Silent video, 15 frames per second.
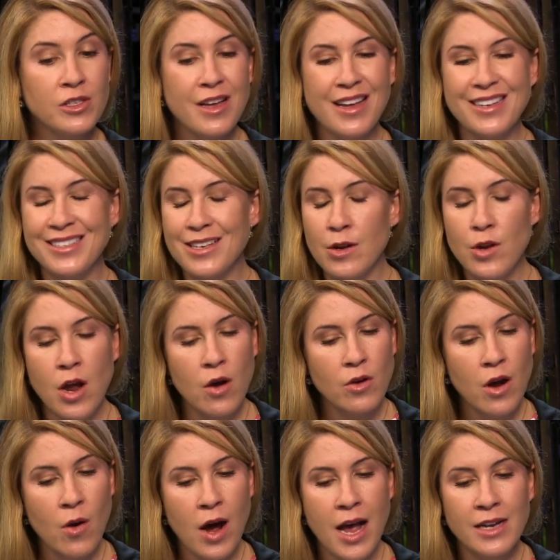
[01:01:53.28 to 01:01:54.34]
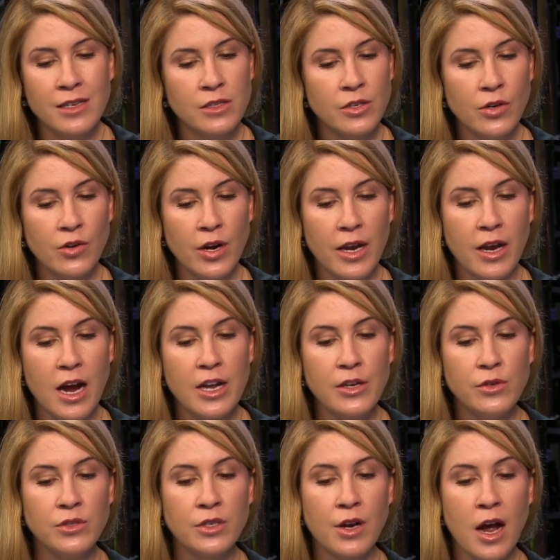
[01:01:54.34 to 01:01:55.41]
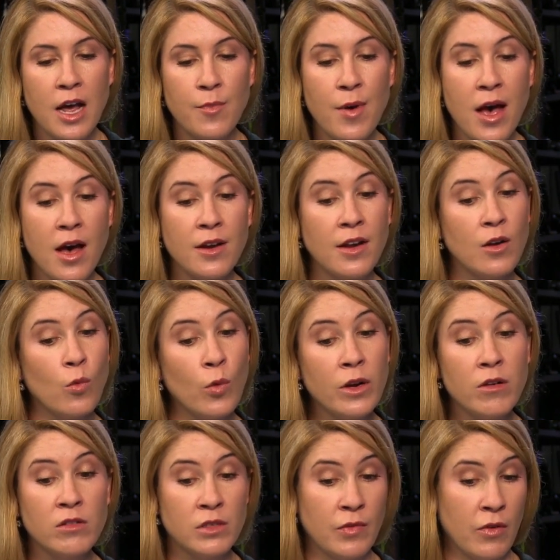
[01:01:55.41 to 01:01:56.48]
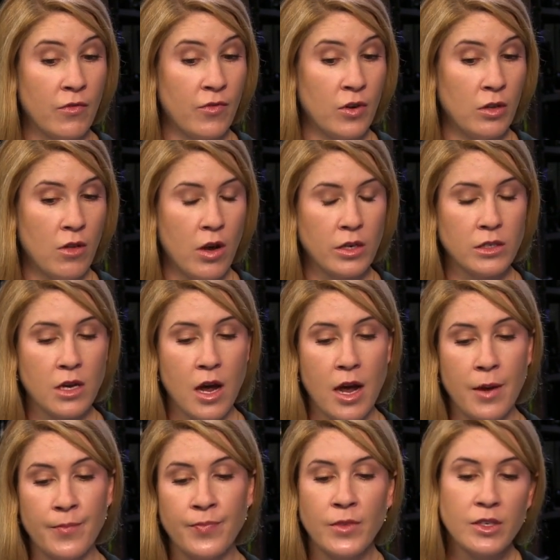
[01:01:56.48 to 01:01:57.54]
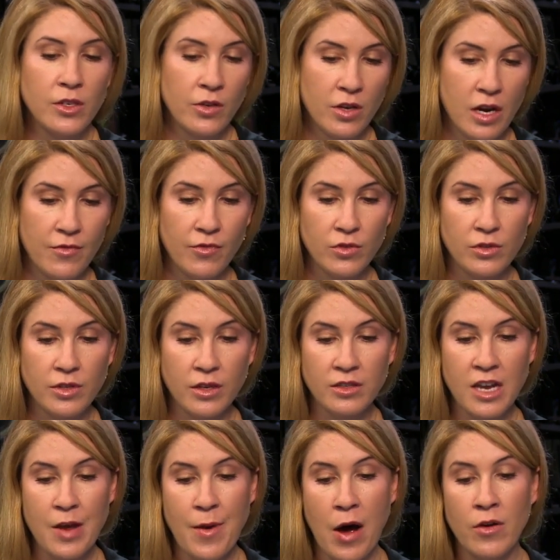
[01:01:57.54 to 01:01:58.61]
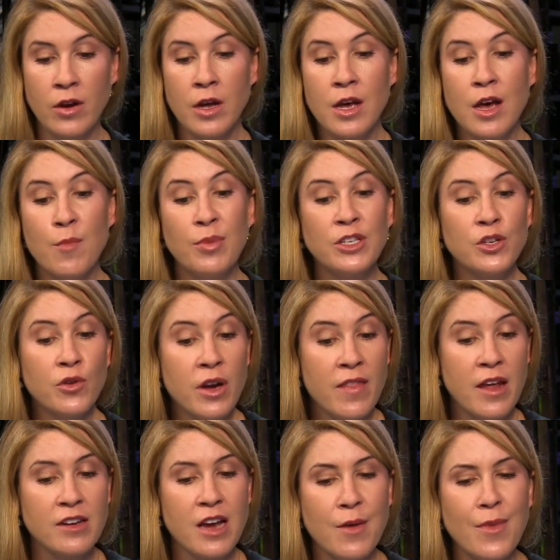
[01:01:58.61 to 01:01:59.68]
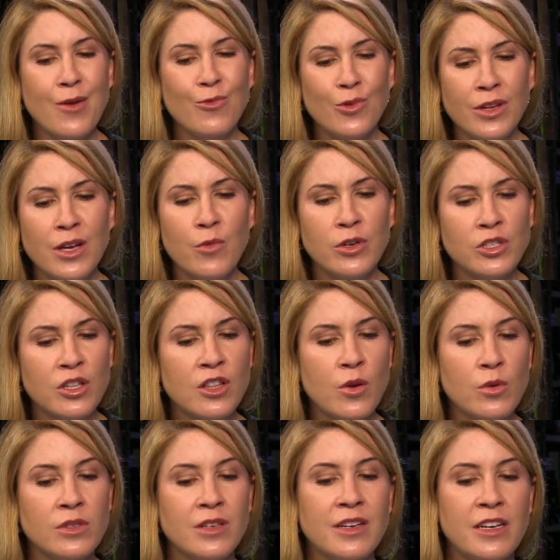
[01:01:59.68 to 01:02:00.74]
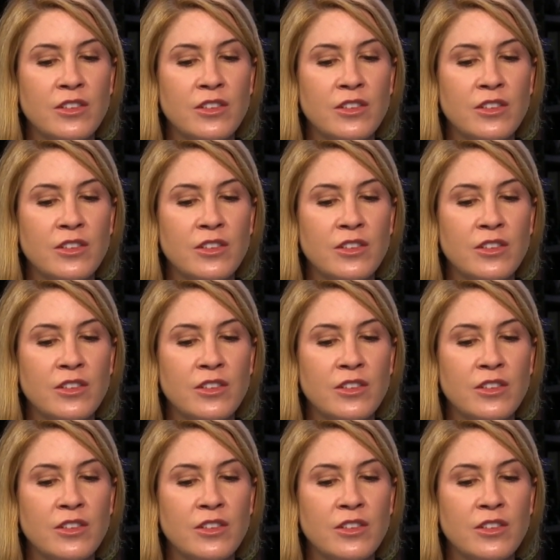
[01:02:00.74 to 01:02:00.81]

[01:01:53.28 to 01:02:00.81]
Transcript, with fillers: says, no, no, I disagree. I used an iPad and a Windows phone for a long time till the iPhone 6 came out. But during that time, I really wish that there was an